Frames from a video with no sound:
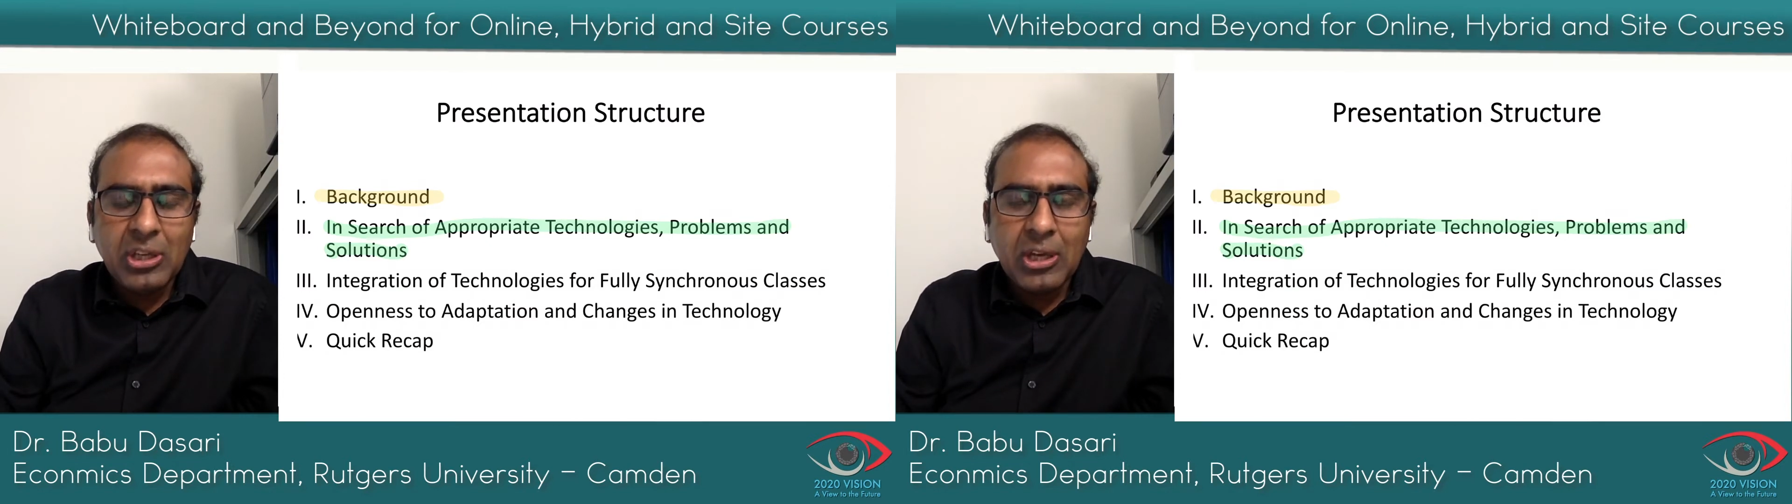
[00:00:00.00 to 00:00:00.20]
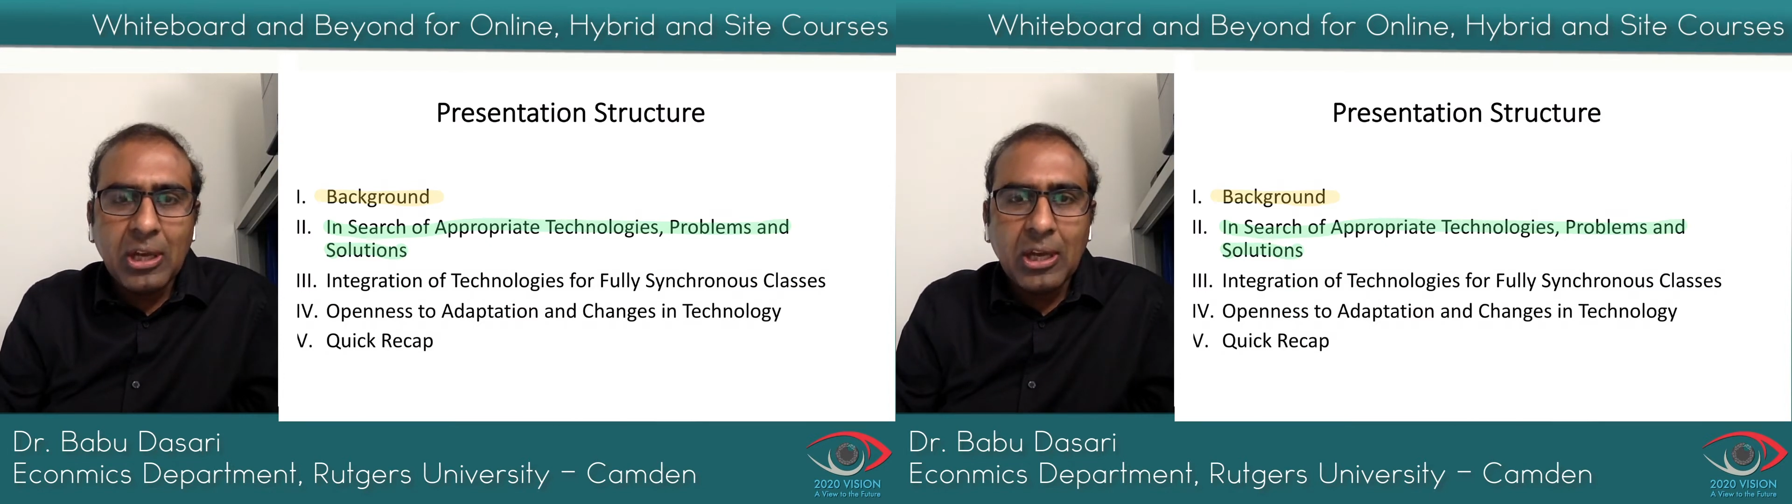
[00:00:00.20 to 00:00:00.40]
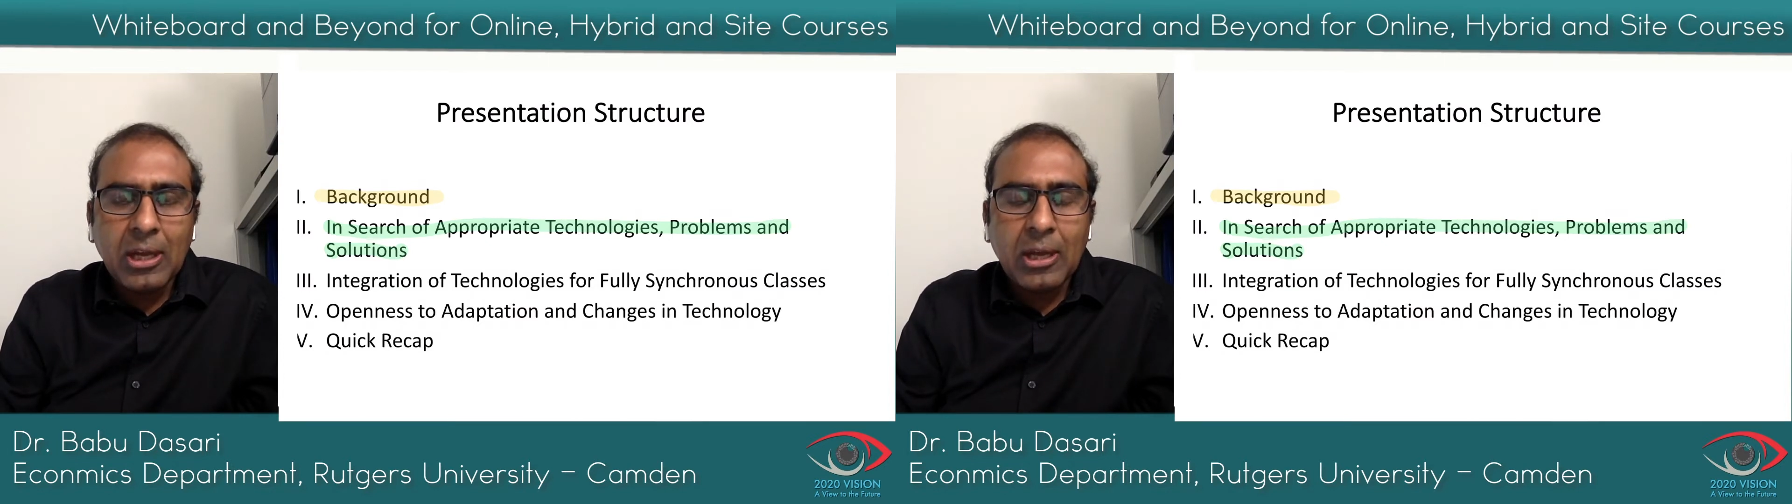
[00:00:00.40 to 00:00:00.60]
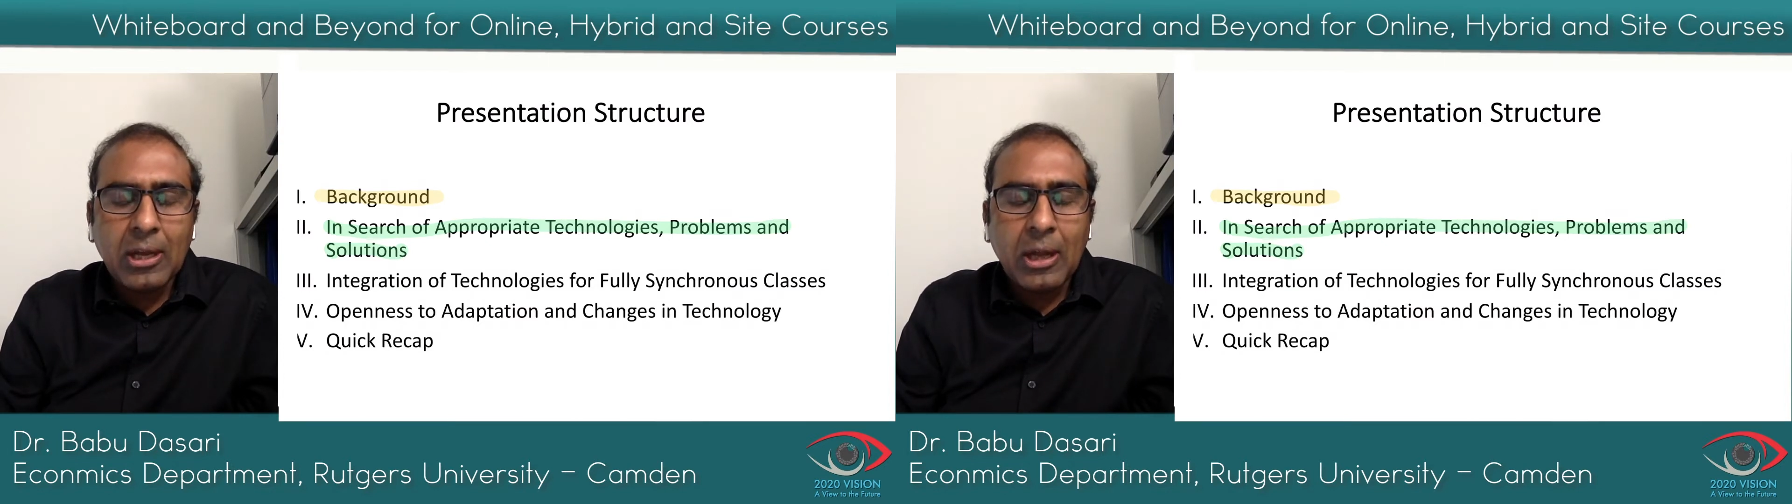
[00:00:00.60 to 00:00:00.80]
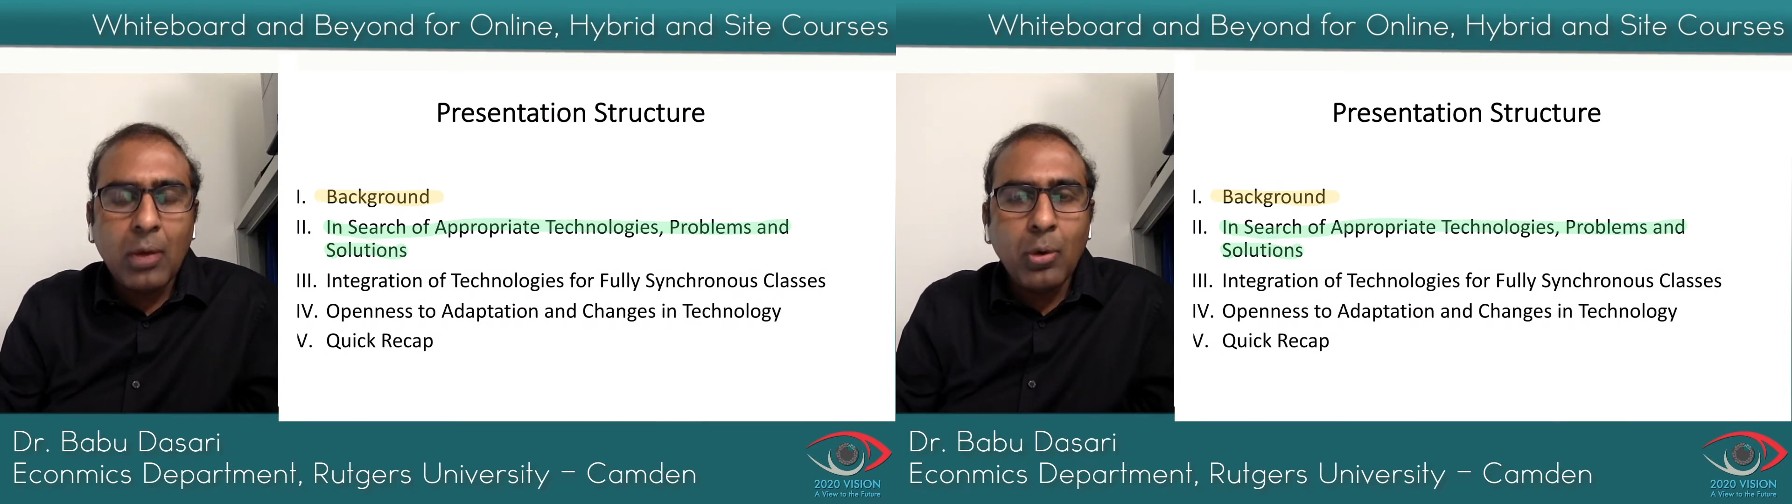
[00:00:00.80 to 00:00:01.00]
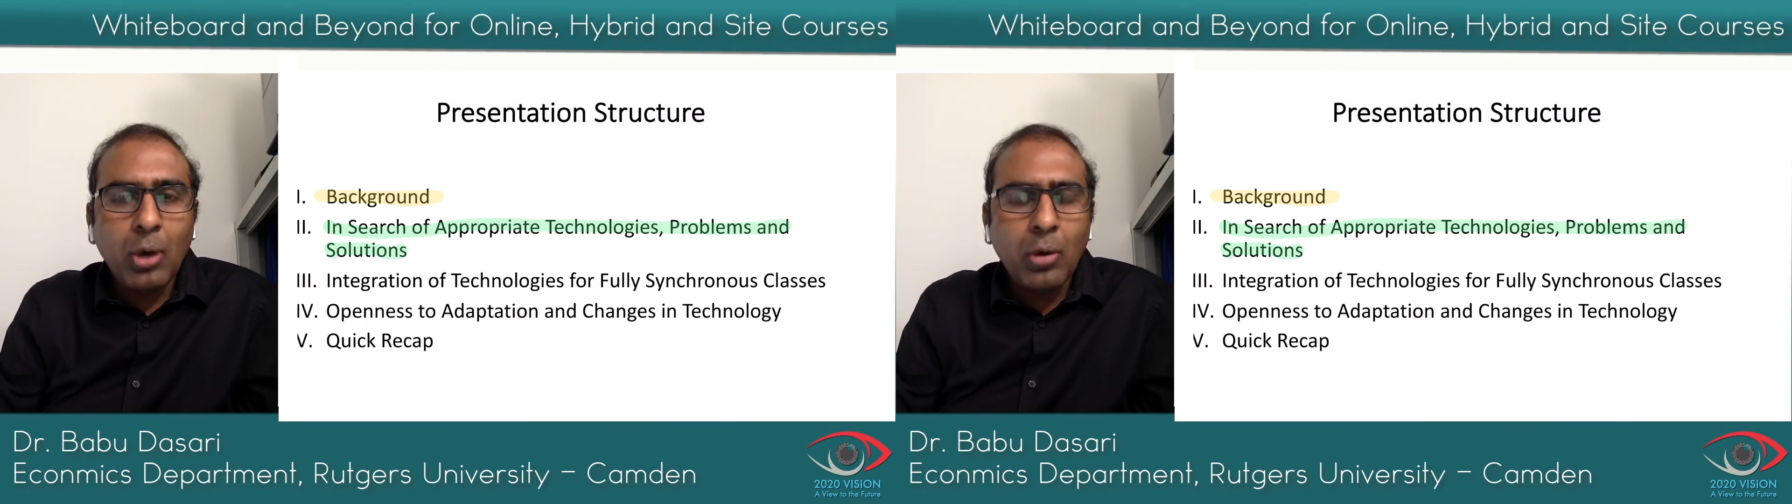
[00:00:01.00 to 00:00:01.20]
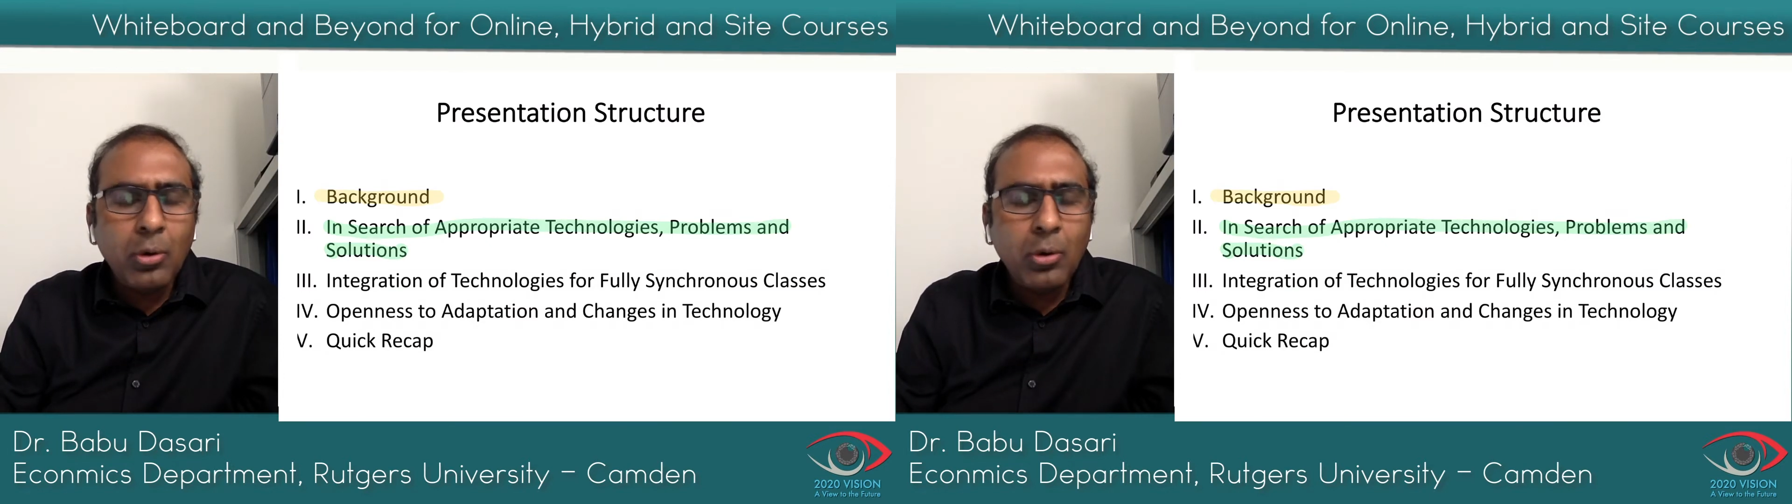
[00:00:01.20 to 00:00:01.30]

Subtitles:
How